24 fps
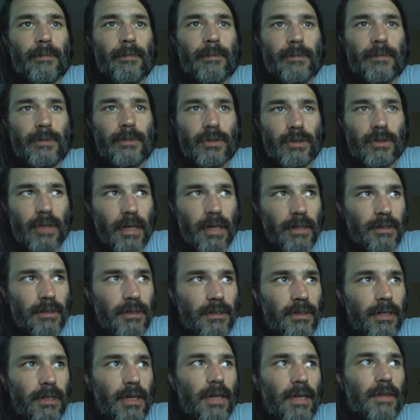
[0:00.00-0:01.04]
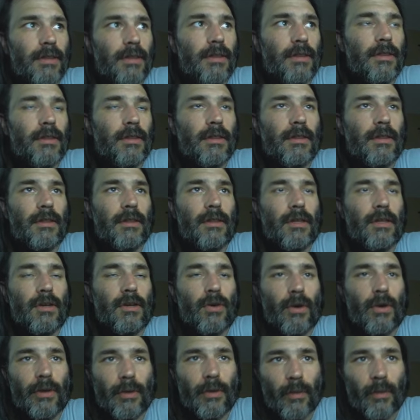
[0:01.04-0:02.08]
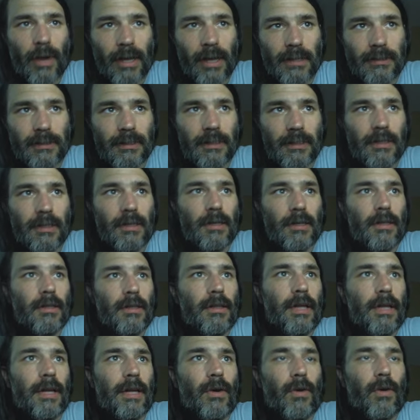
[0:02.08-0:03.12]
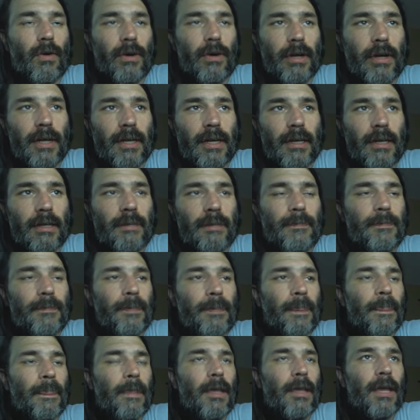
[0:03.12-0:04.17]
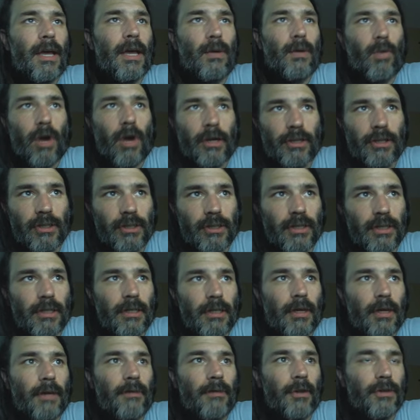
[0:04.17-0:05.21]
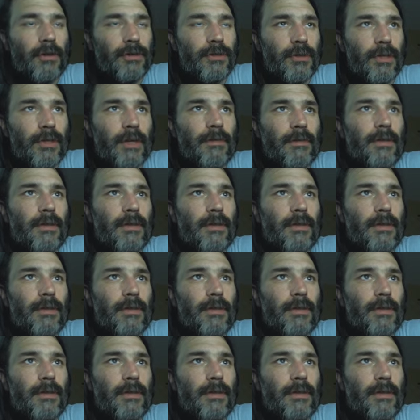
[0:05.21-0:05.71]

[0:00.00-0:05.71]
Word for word: states in the Northwest like Oregon and Washington. I've also given